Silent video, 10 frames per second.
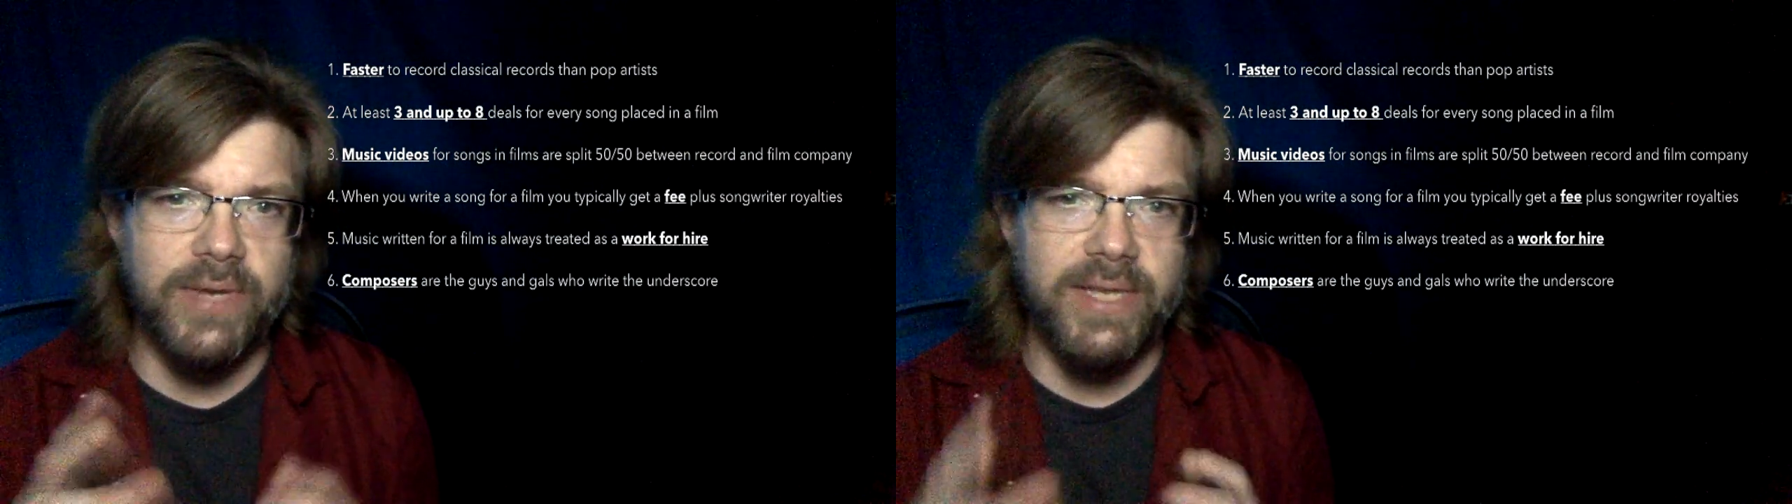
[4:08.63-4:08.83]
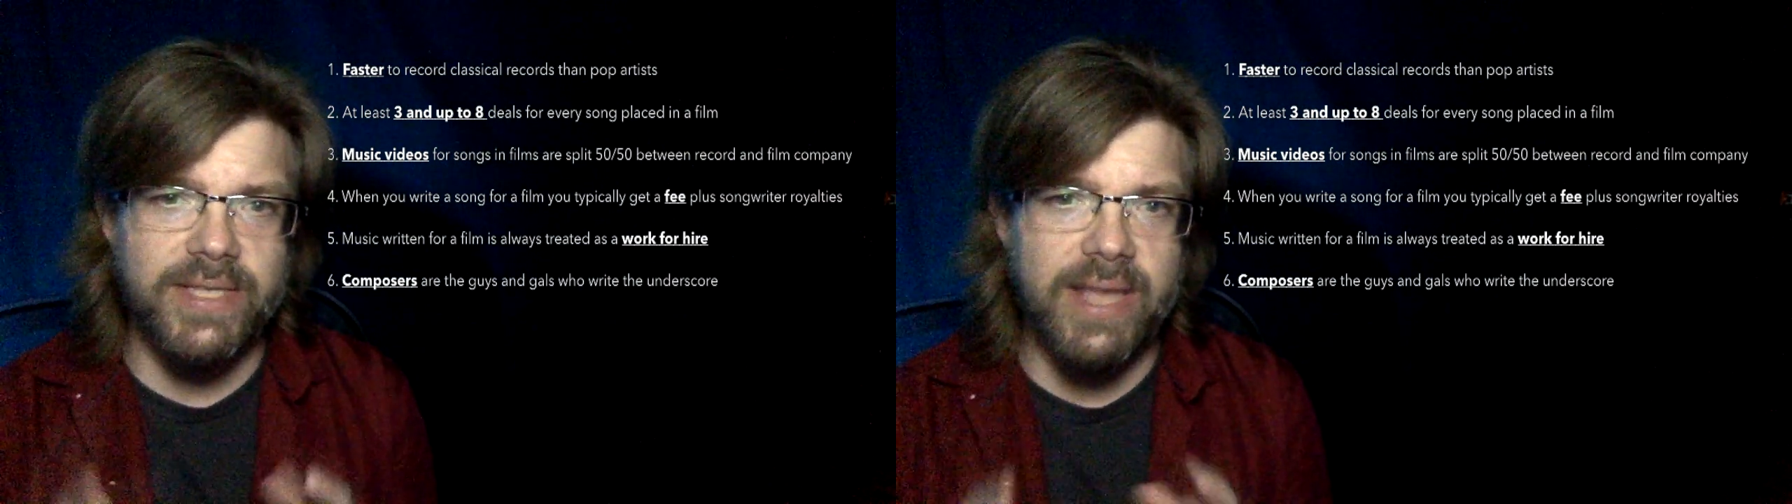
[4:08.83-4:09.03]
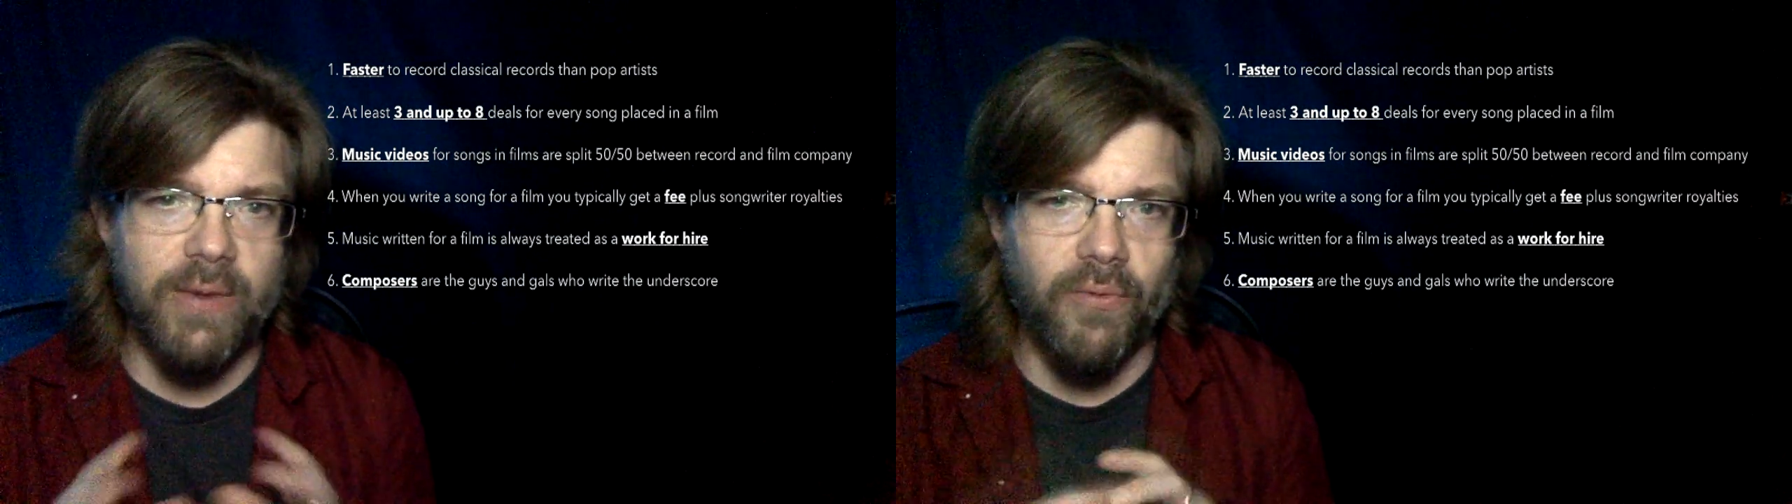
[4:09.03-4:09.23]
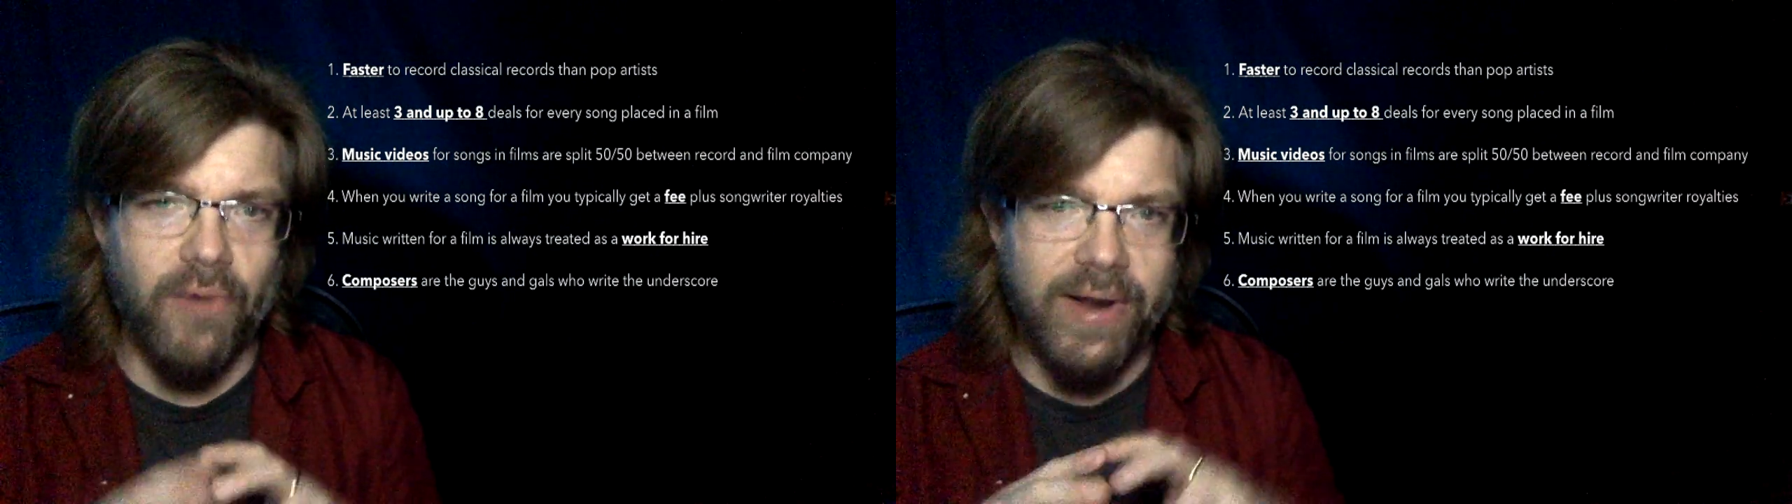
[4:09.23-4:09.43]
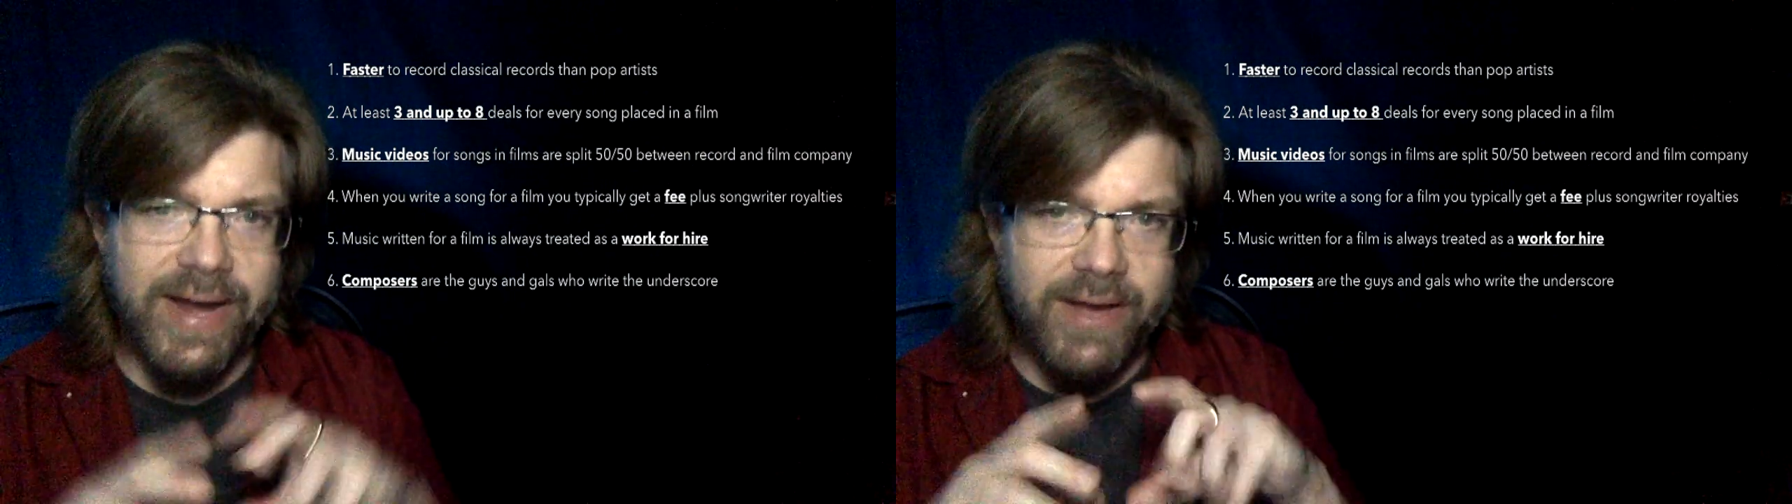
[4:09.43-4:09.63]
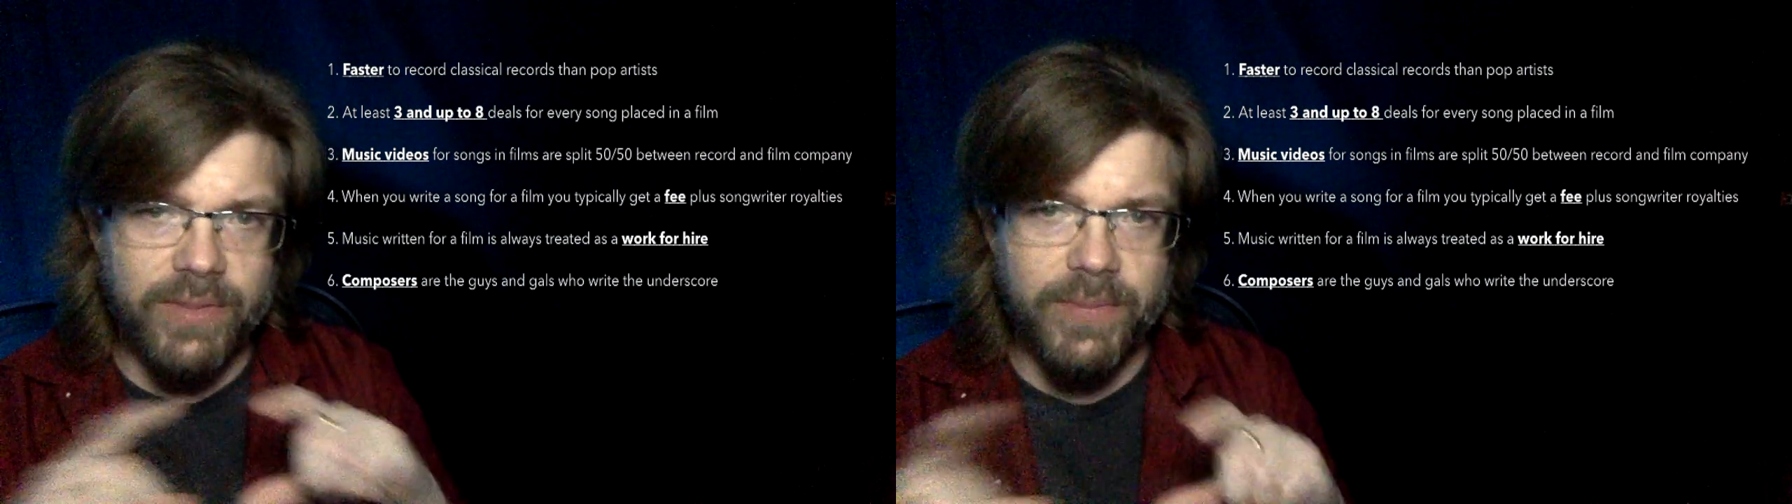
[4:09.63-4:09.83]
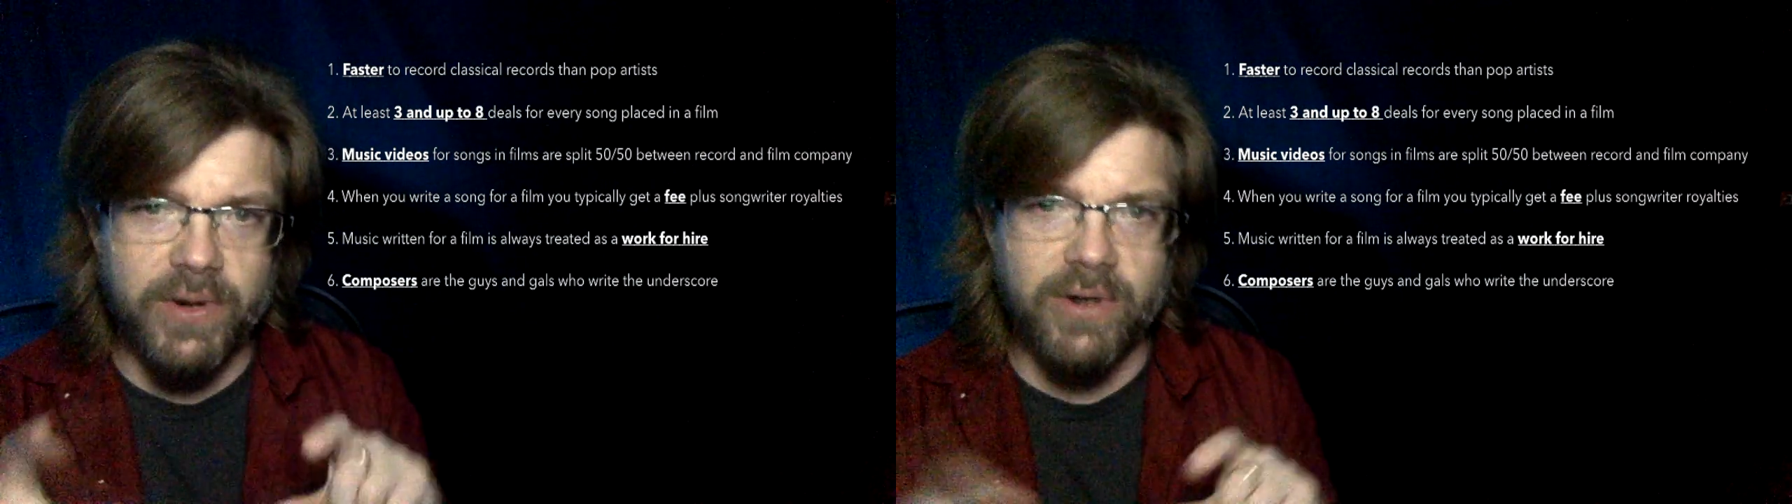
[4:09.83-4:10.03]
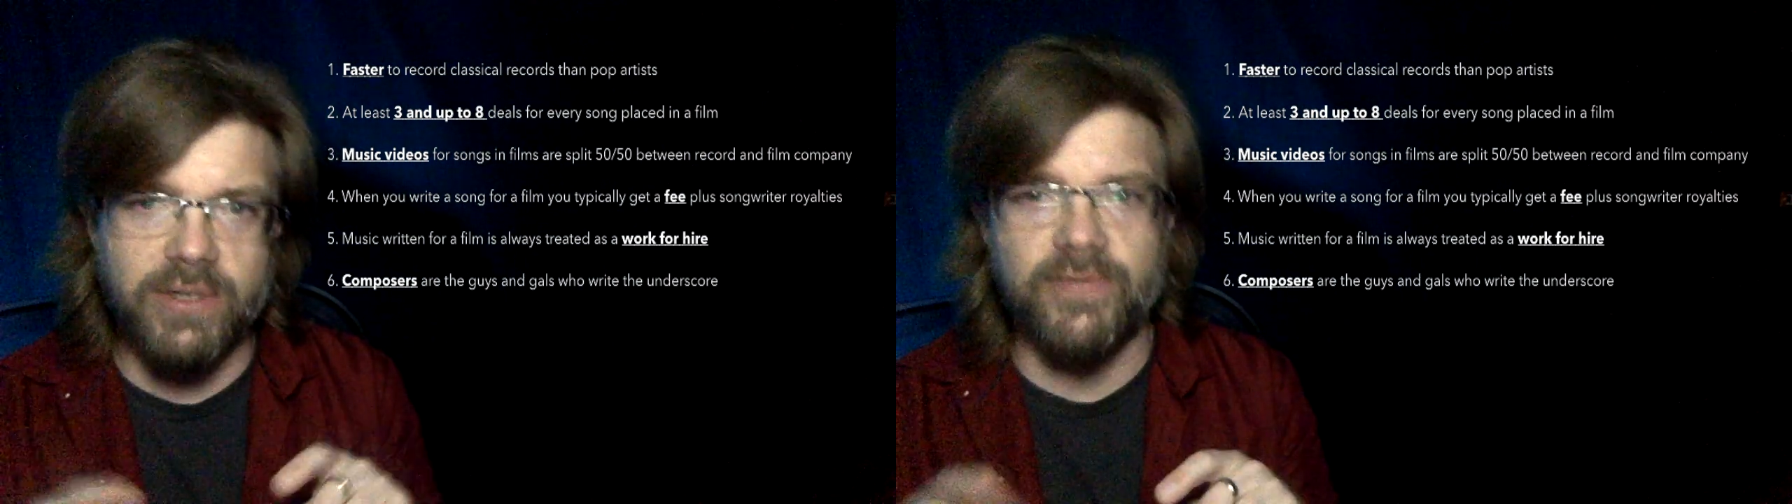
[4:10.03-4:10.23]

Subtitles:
is they write out the parts